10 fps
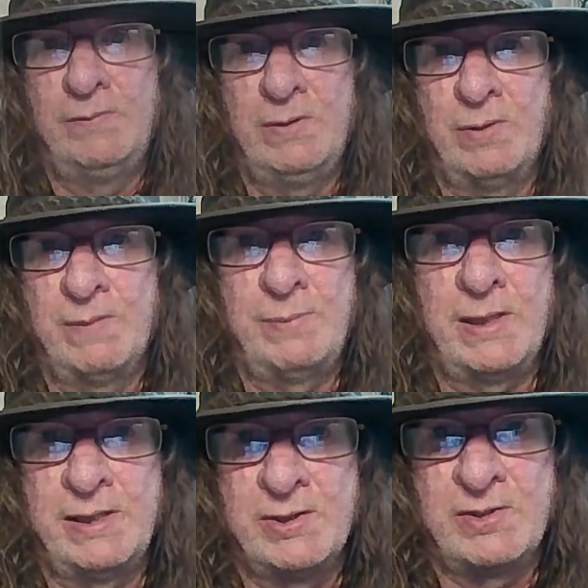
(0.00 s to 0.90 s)
If you want to
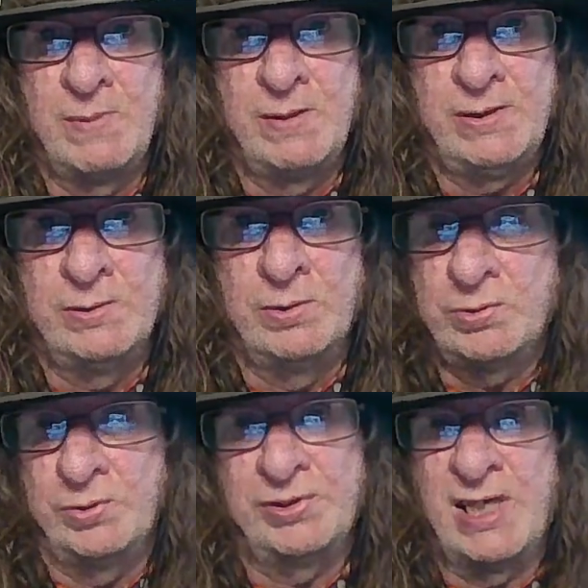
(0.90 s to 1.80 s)
pack in smoking or
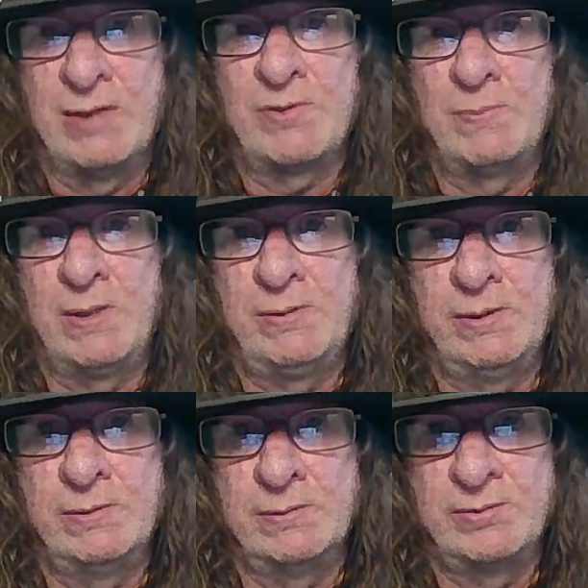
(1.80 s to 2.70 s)
cut down
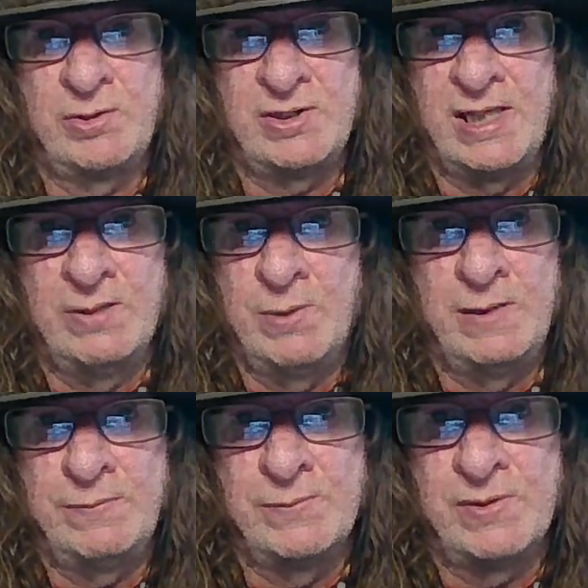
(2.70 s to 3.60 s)
smoking or just get
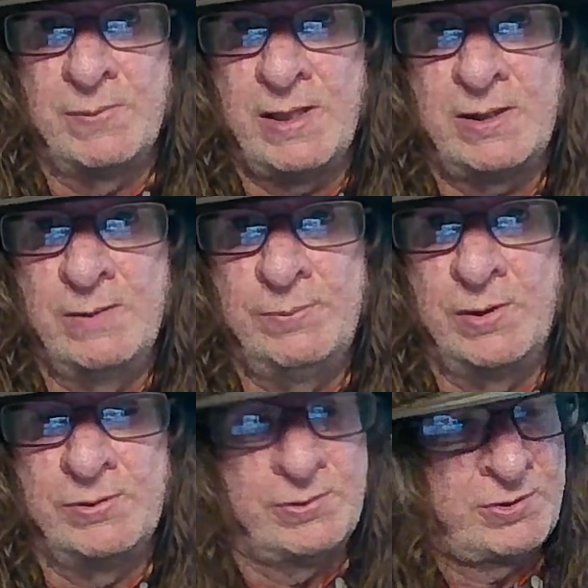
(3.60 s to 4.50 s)
away from tobacco
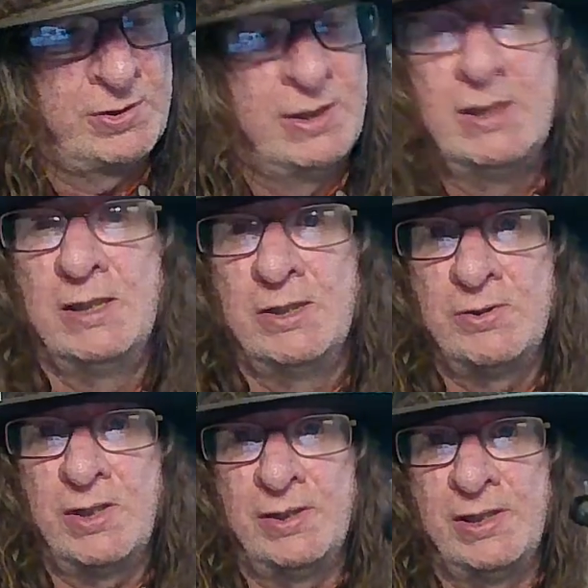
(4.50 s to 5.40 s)
products,
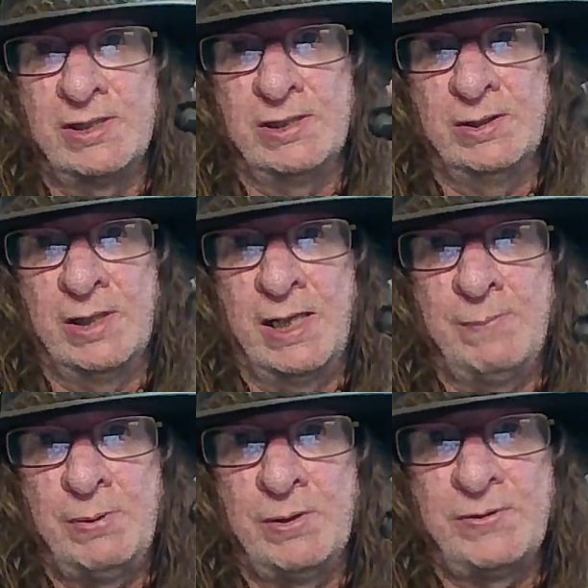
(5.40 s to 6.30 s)
try these little
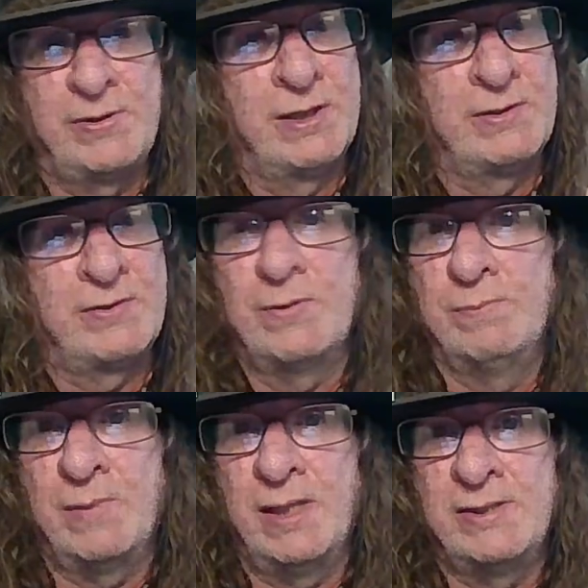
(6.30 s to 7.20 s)
AirPod things
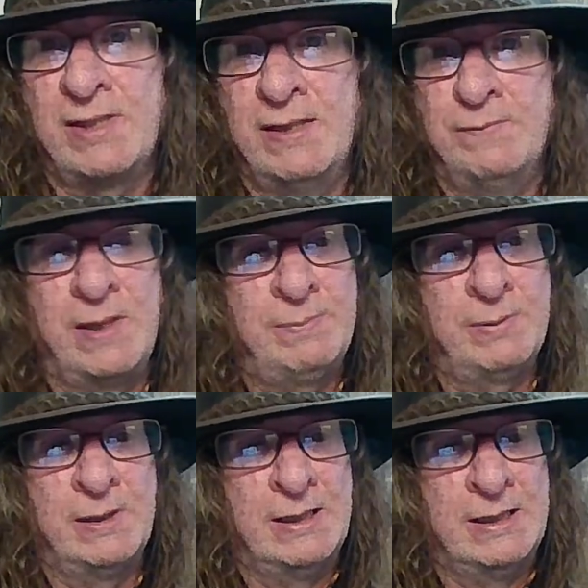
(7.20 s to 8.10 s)
from 88
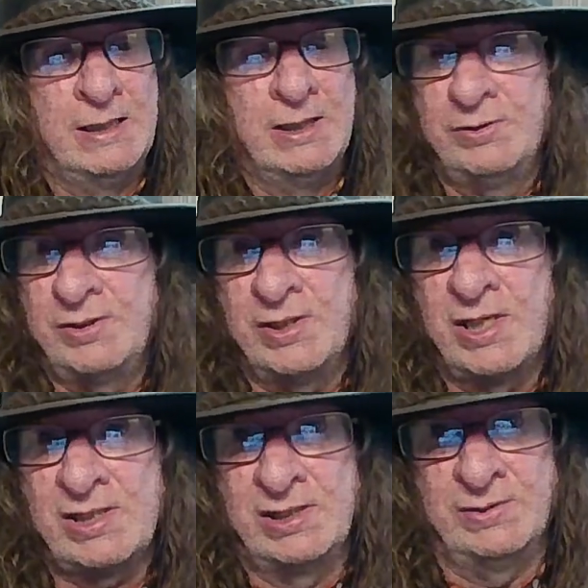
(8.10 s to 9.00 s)
Vape. They're
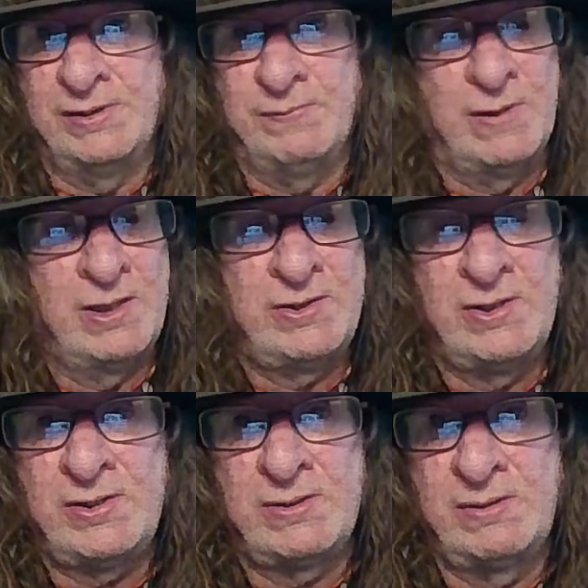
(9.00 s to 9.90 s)
nice little
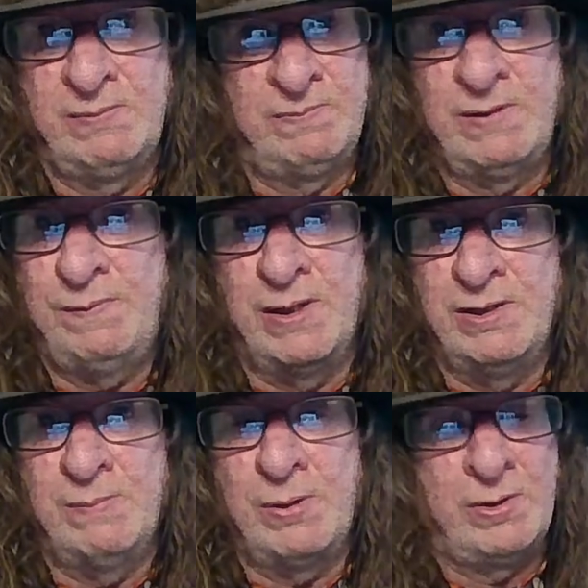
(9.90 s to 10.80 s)
devices. They fit
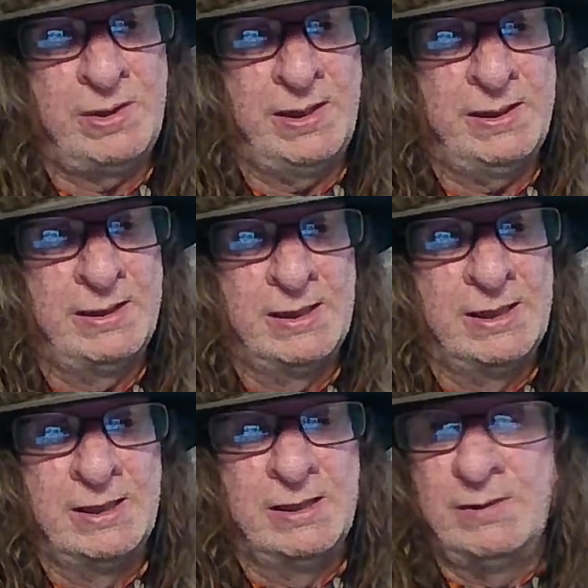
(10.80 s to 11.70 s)
in your pocket.
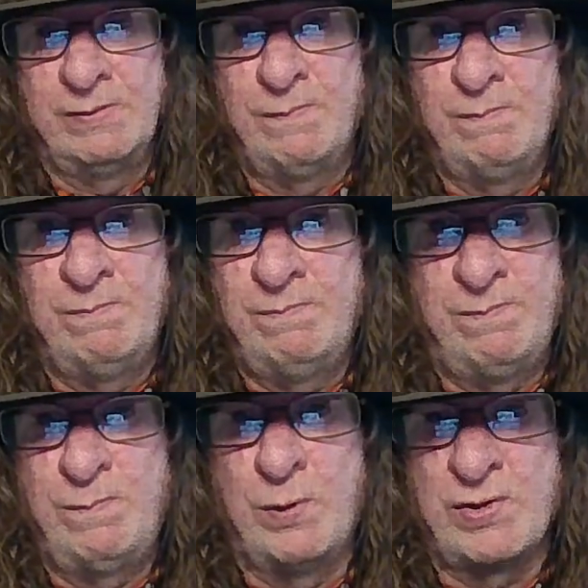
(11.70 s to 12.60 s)

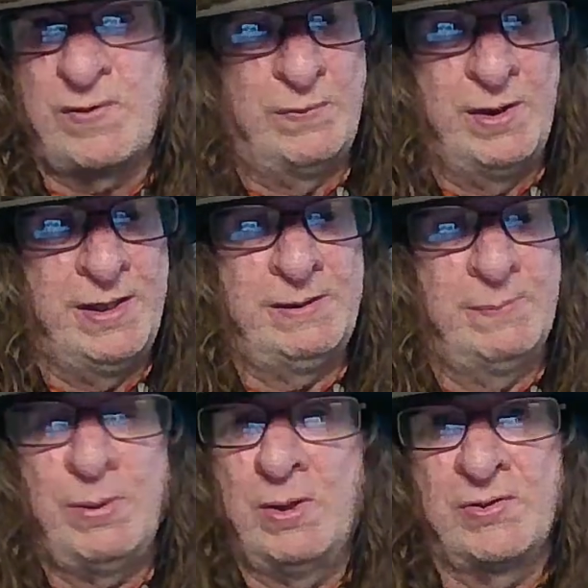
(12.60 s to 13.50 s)
Fuss-free.
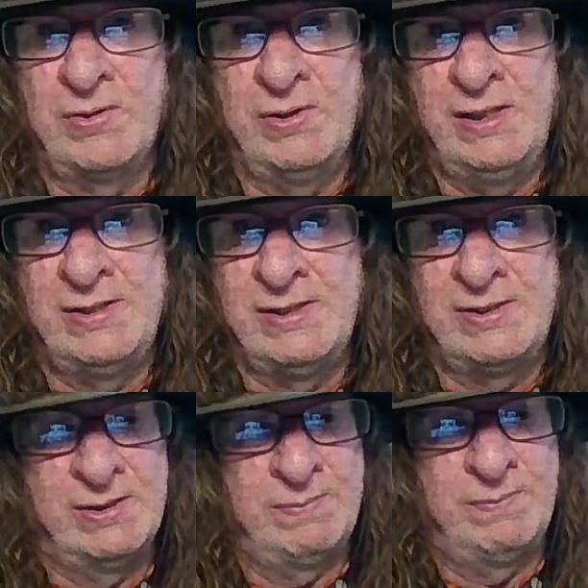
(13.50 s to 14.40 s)
The pods are easy
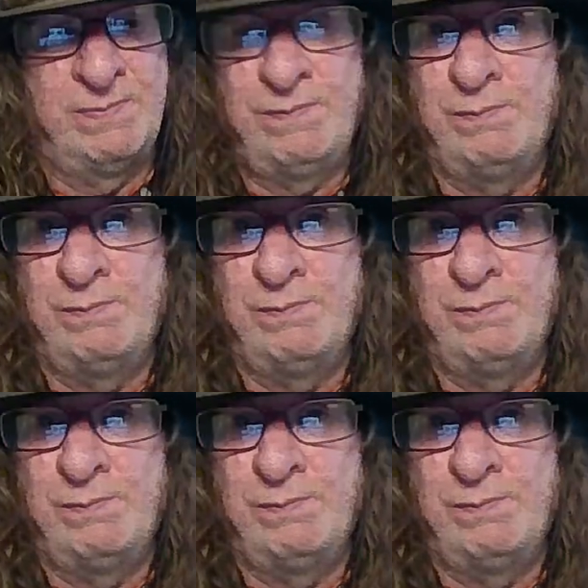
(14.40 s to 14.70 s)
to